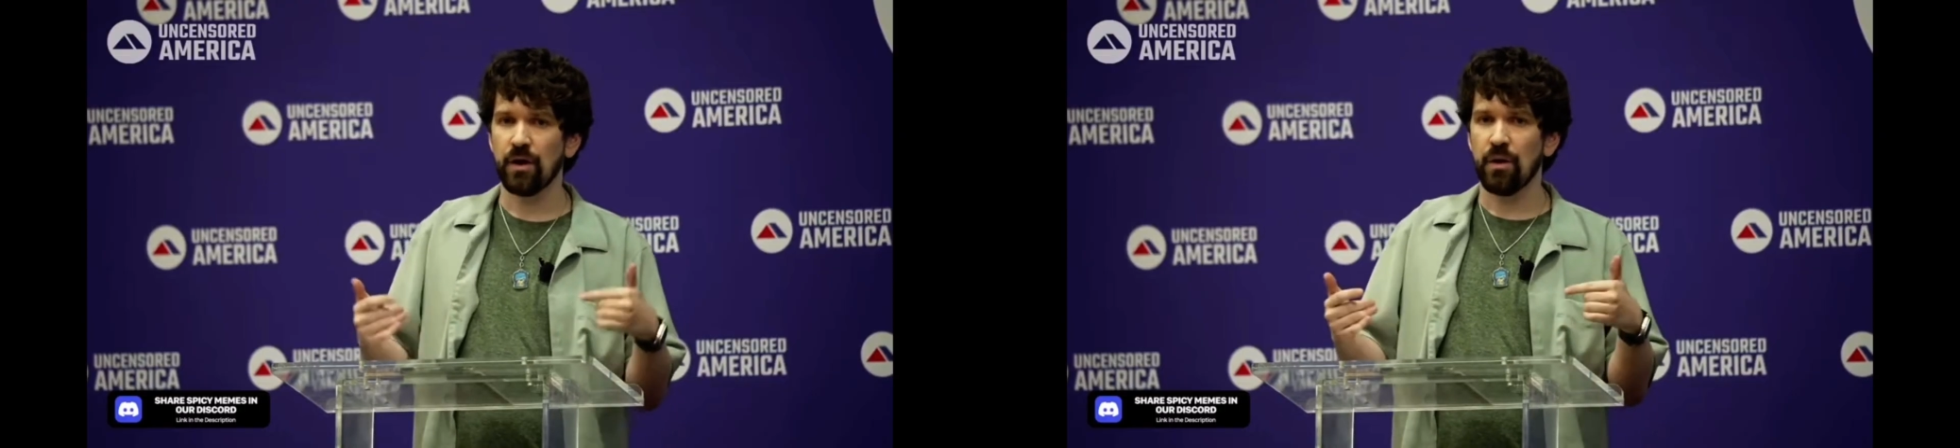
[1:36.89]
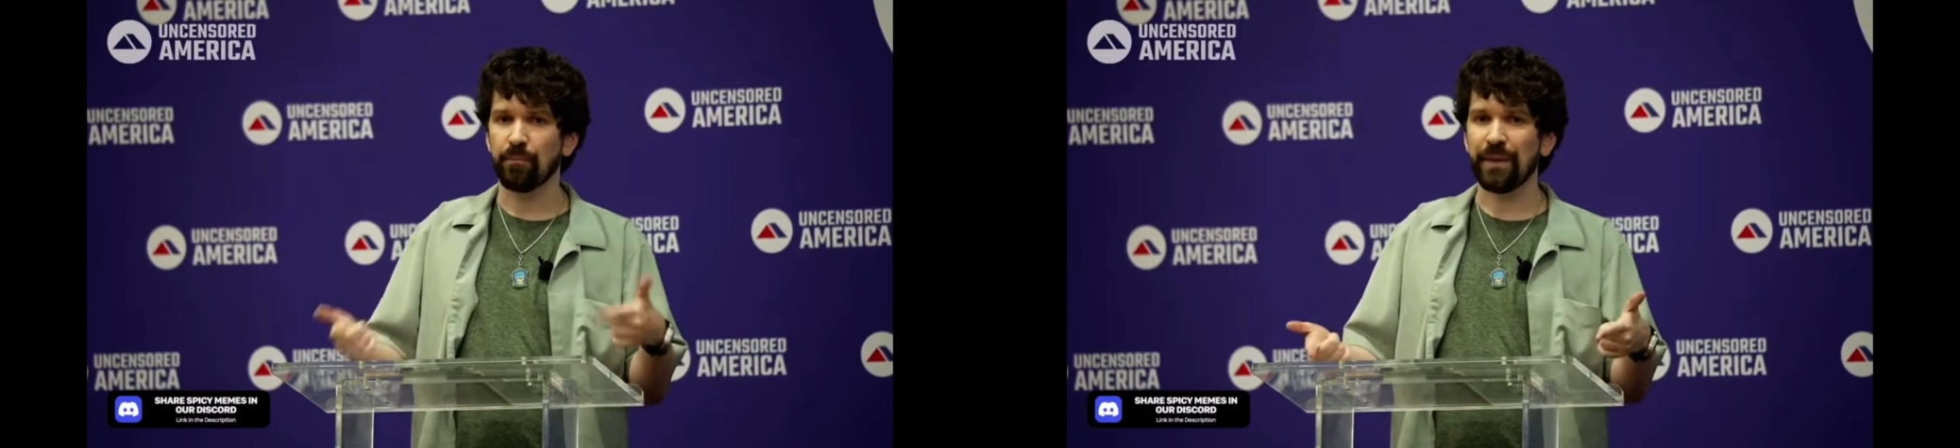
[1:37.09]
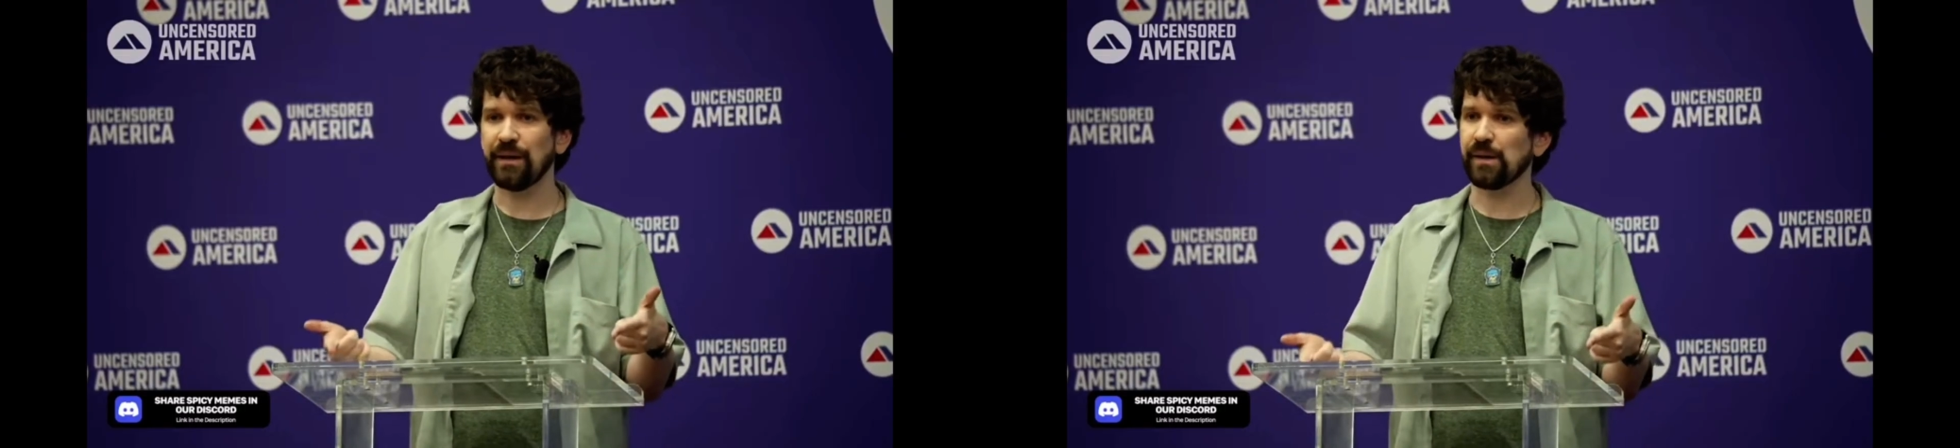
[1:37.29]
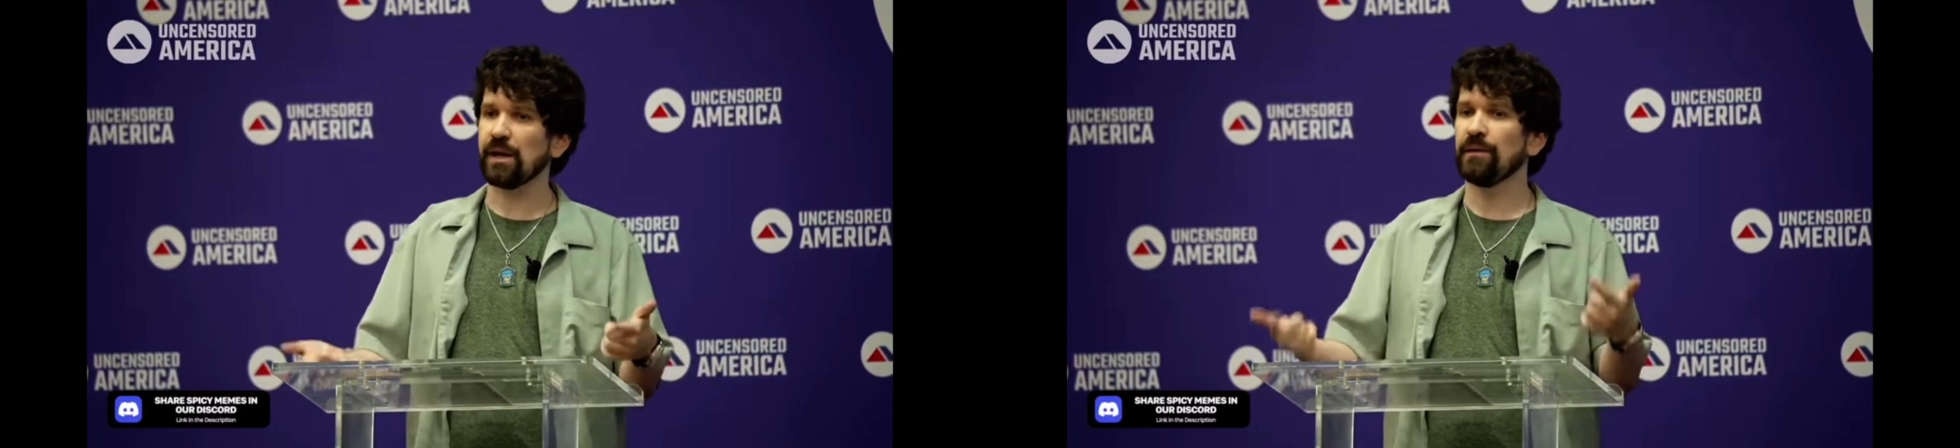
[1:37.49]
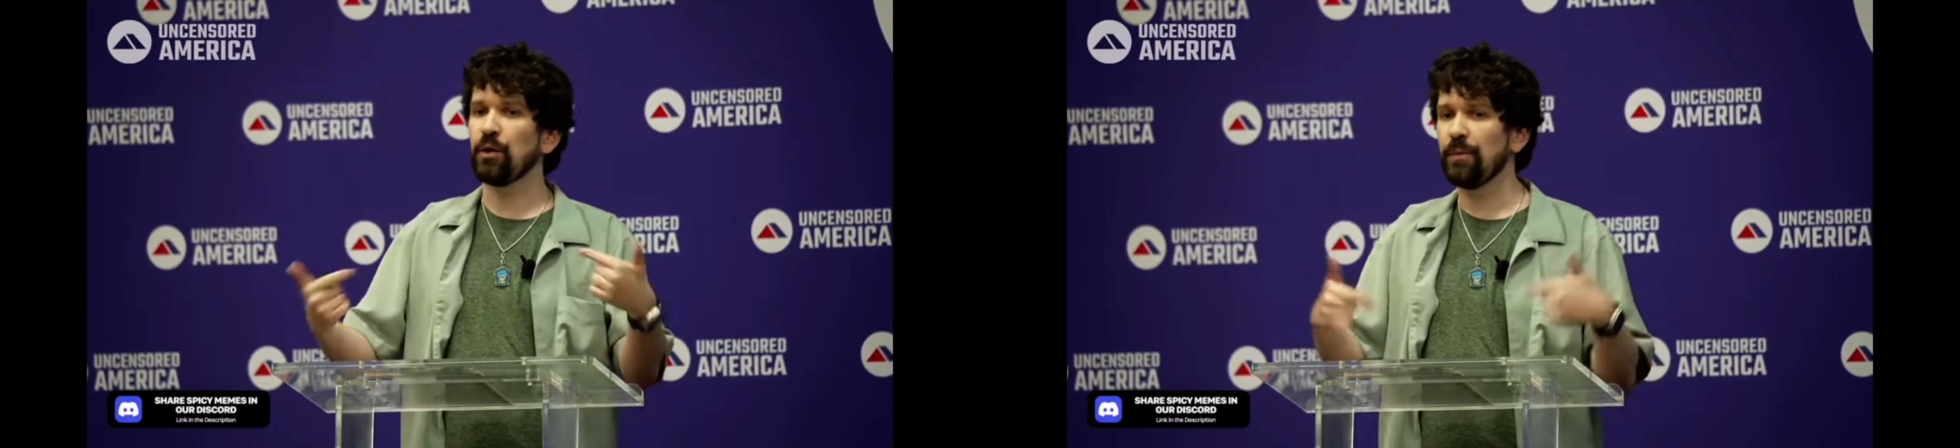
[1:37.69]
means a
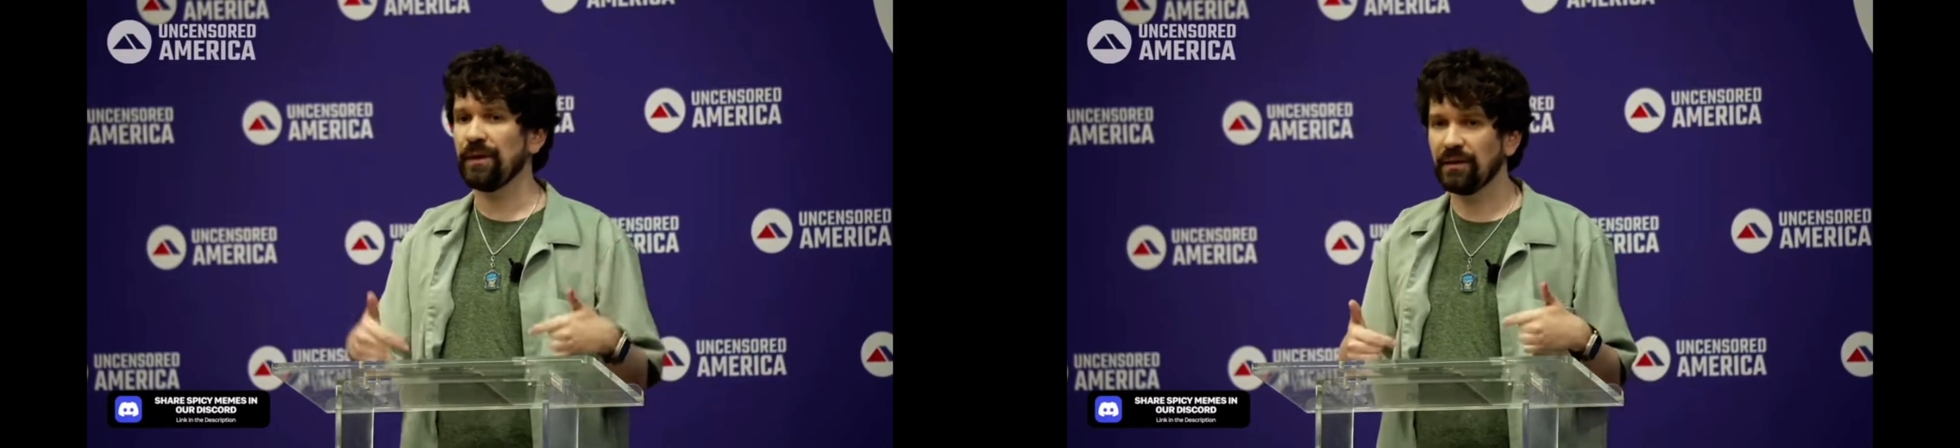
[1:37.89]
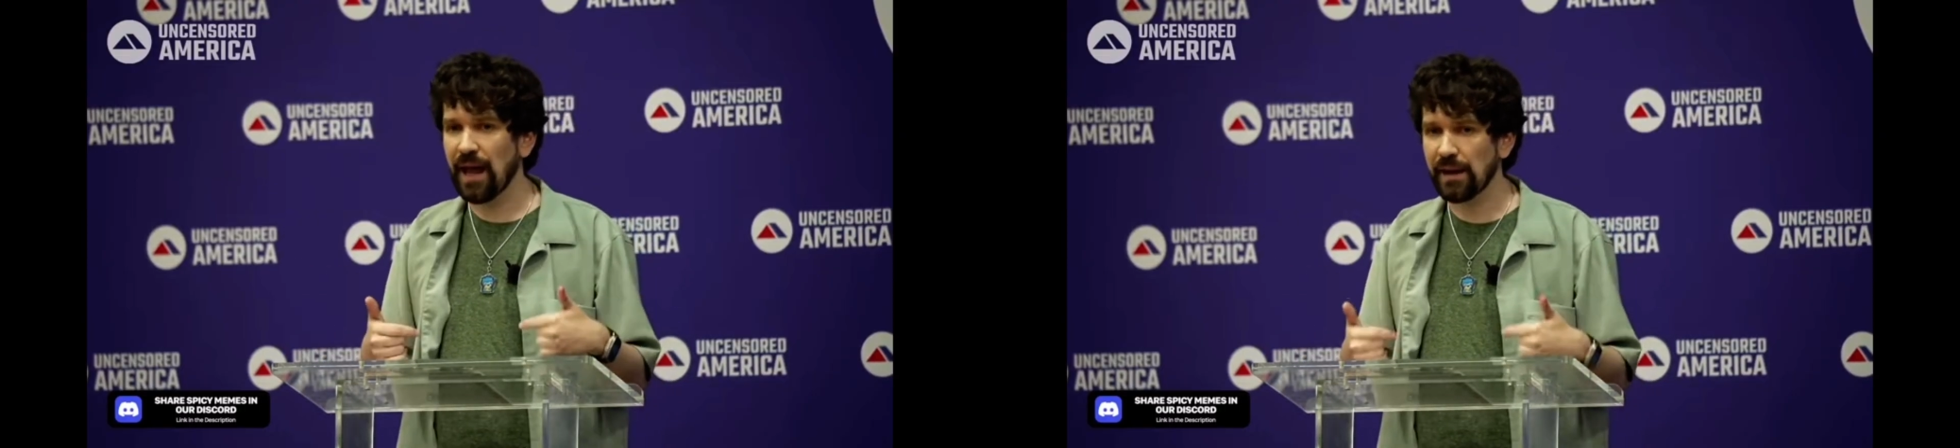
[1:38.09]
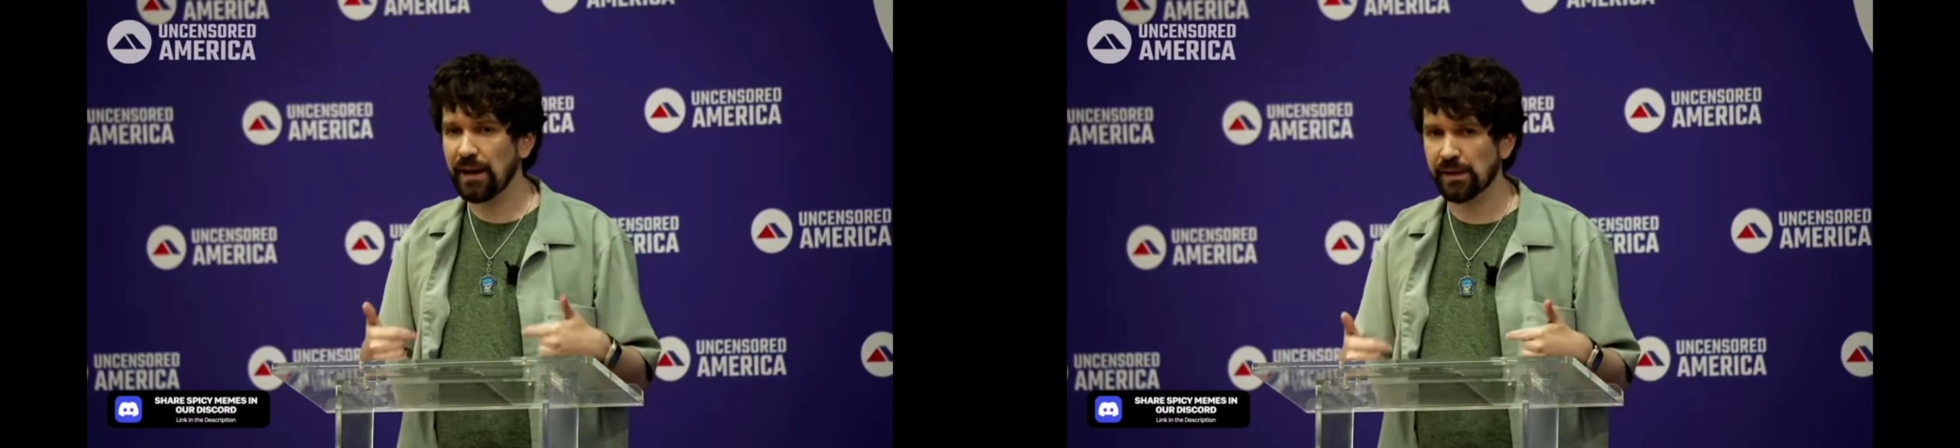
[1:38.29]
little bit less